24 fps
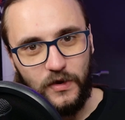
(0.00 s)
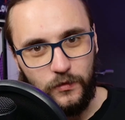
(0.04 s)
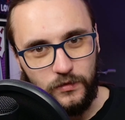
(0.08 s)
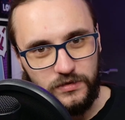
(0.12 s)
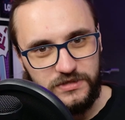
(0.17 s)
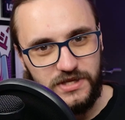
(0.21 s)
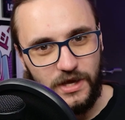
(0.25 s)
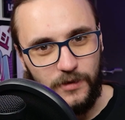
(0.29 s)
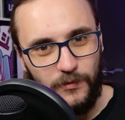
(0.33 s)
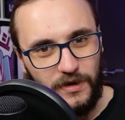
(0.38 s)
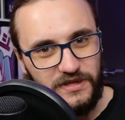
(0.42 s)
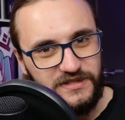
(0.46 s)

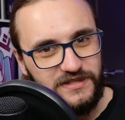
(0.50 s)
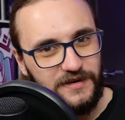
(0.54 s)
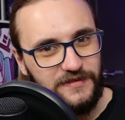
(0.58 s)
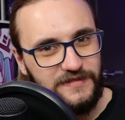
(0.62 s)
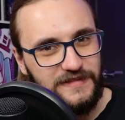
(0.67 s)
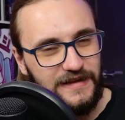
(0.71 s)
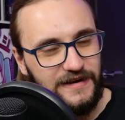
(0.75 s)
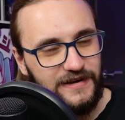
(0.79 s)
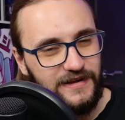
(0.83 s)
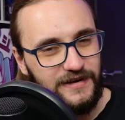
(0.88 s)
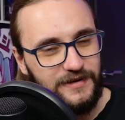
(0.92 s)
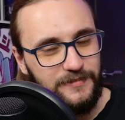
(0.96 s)
Also, I wonder if
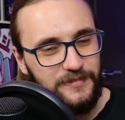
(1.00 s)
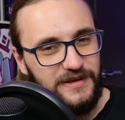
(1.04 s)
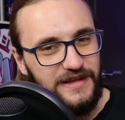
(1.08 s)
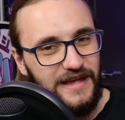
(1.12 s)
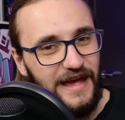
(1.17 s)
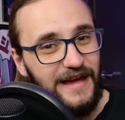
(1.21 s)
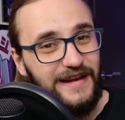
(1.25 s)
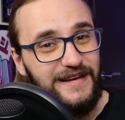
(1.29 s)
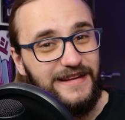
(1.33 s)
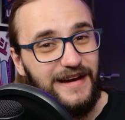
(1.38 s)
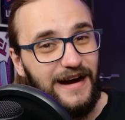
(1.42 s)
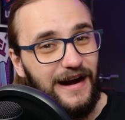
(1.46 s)
there are gonna be
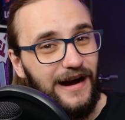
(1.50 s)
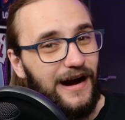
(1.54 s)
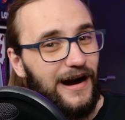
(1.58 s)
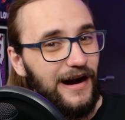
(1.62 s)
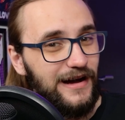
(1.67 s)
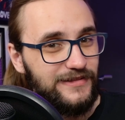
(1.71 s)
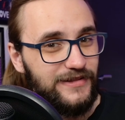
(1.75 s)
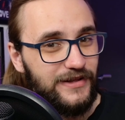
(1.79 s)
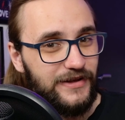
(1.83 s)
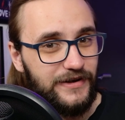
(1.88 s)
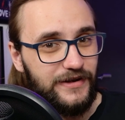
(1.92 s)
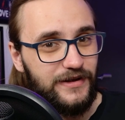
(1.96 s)
any
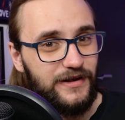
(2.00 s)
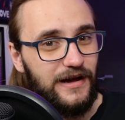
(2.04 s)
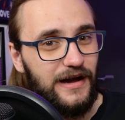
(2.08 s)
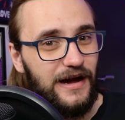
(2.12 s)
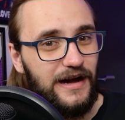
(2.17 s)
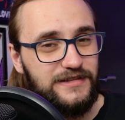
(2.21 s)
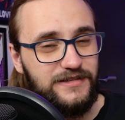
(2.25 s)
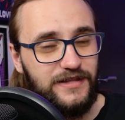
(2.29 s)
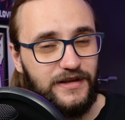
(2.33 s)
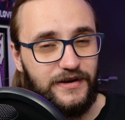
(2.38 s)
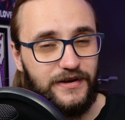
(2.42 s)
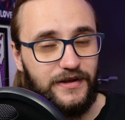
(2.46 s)
other,
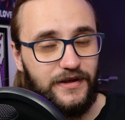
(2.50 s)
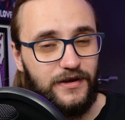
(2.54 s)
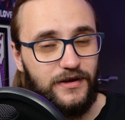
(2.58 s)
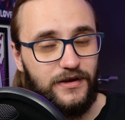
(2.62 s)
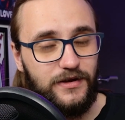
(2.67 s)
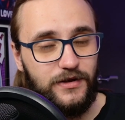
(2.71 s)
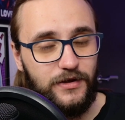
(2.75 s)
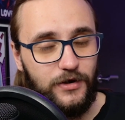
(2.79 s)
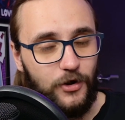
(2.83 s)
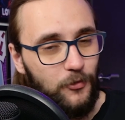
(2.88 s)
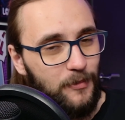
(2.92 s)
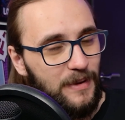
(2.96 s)
either
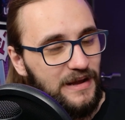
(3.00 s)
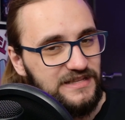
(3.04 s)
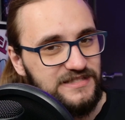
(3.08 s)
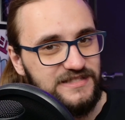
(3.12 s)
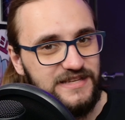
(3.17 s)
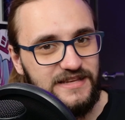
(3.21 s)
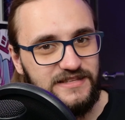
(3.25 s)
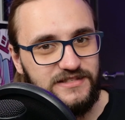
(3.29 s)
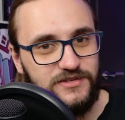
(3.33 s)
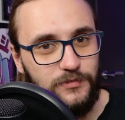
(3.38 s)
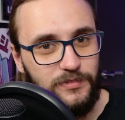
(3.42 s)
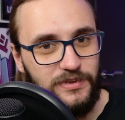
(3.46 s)

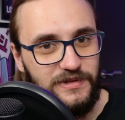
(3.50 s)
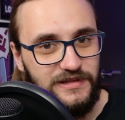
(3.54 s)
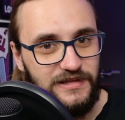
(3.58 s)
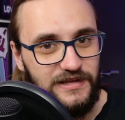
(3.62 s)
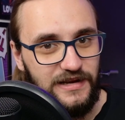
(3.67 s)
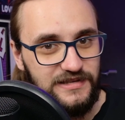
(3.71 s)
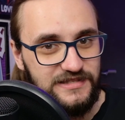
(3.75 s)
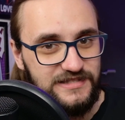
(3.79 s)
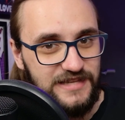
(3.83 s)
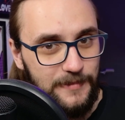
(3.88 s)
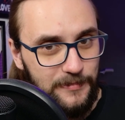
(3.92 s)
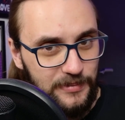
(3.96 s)
romances
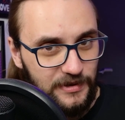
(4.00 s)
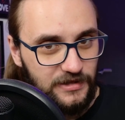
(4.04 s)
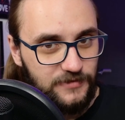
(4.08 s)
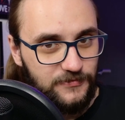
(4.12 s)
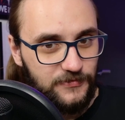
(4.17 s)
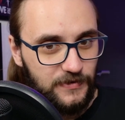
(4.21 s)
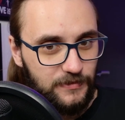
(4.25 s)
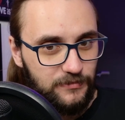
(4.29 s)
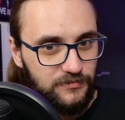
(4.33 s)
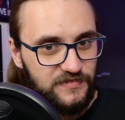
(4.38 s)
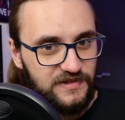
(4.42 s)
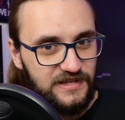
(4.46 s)
completely separate
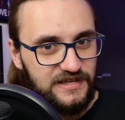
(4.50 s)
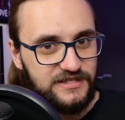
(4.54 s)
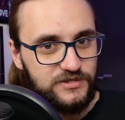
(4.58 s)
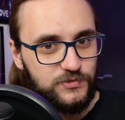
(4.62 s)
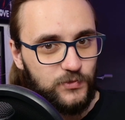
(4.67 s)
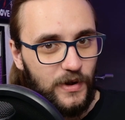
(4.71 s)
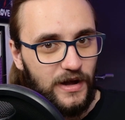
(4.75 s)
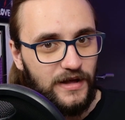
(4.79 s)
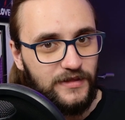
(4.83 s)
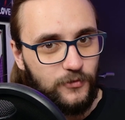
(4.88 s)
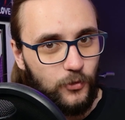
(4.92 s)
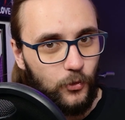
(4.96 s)
from this
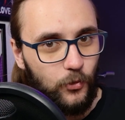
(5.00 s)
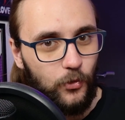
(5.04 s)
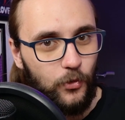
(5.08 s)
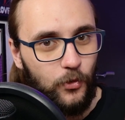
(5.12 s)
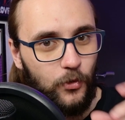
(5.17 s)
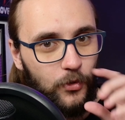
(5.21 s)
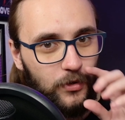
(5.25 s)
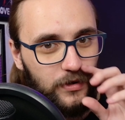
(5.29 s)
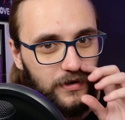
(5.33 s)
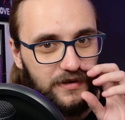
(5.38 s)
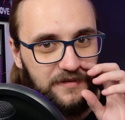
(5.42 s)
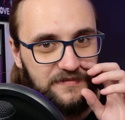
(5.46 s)
one,
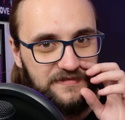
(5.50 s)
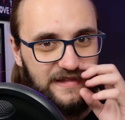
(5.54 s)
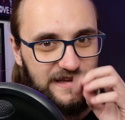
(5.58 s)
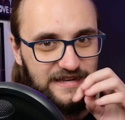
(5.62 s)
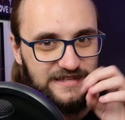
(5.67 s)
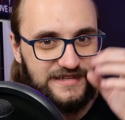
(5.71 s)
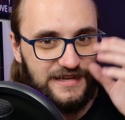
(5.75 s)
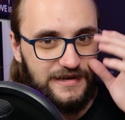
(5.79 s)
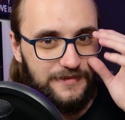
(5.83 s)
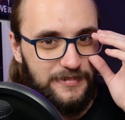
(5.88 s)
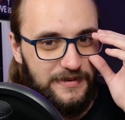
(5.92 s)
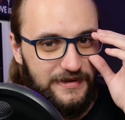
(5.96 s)
or if
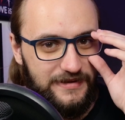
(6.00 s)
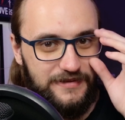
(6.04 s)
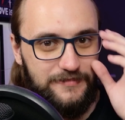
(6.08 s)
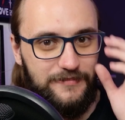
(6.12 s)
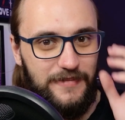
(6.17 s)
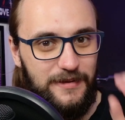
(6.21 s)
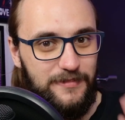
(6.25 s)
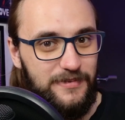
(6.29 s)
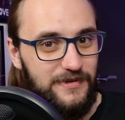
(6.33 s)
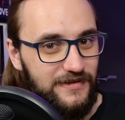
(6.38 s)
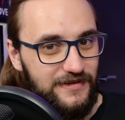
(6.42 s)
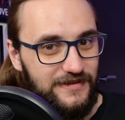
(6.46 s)
there's gonna be
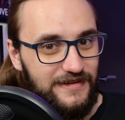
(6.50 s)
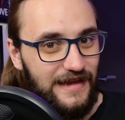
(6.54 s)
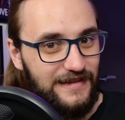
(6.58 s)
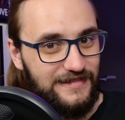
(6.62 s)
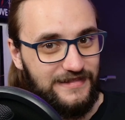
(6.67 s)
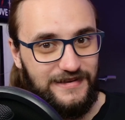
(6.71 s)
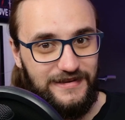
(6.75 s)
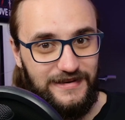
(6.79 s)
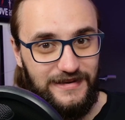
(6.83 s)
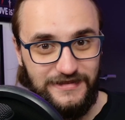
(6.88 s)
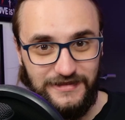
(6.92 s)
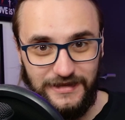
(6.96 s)
maybe yet
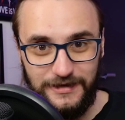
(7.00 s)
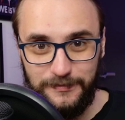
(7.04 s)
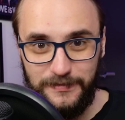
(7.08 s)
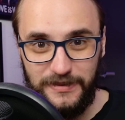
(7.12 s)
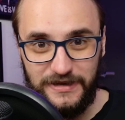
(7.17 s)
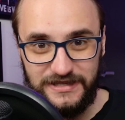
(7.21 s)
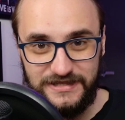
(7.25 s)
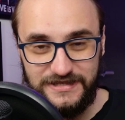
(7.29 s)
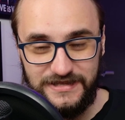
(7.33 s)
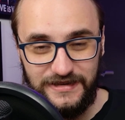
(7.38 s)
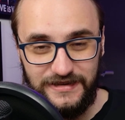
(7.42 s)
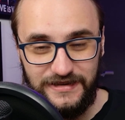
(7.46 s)
another
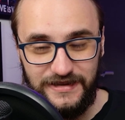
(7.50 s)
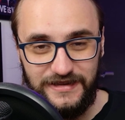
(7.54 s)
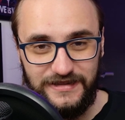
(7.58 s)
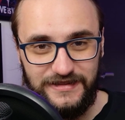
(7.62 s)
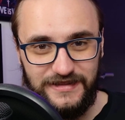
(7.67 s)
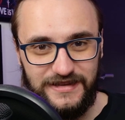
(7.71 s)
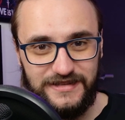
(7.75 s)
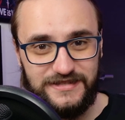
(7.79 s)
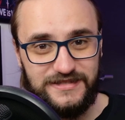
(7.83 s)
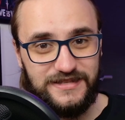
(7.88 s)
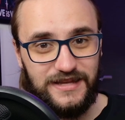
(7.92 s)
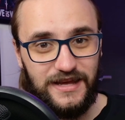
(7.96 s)
person in
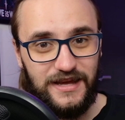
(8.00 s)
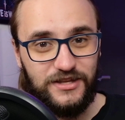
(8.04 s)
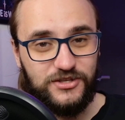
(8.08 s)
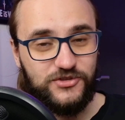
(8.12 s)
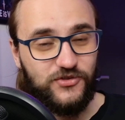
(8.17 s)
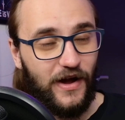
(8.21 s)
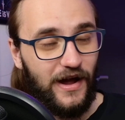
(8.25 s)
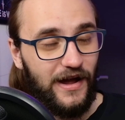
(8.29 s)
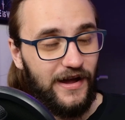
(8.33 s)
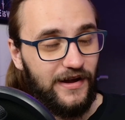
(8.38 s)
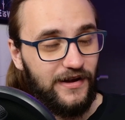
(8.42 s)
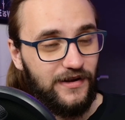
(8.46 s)
this
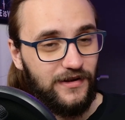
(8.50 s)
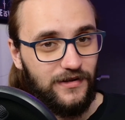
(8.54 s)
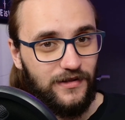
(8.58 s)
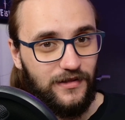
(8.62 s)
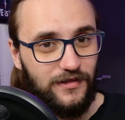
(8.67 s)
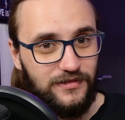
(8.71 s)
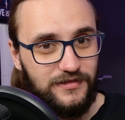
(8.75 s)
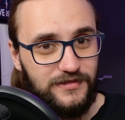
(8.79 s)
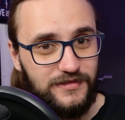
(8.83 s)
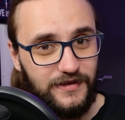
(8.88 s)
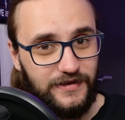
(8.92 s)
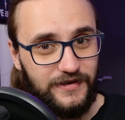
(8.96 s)

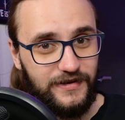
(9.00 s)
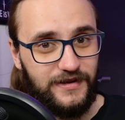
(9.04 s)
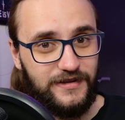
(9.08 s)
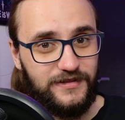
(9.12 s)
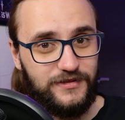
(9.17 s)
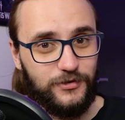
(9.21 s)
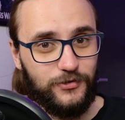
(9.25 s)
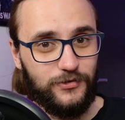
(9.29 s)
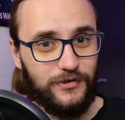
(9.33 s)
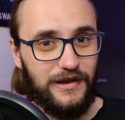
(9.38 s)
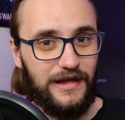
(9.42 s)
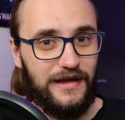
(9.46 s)
triangle turning
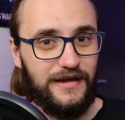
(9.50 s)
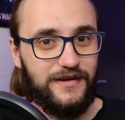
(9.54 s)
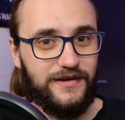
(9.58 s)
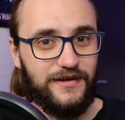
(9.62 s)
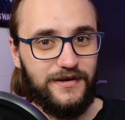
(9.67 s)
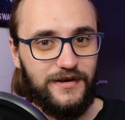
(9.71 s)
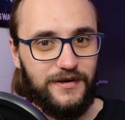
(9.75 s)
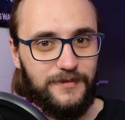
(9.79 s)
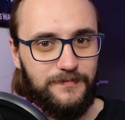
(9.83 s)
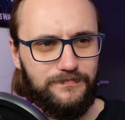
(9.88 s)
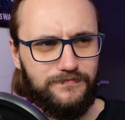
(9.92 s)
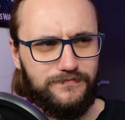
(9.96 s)
into like
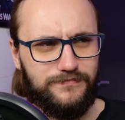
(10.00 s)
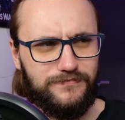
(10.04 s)
a